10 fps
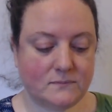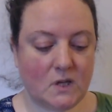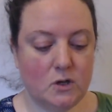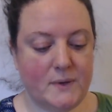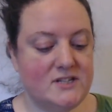
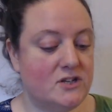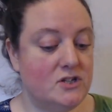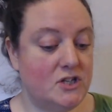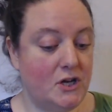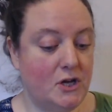Question
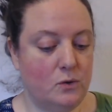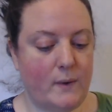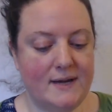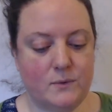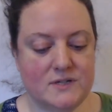2,
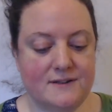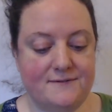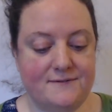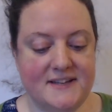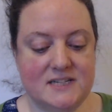when was the
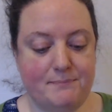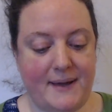first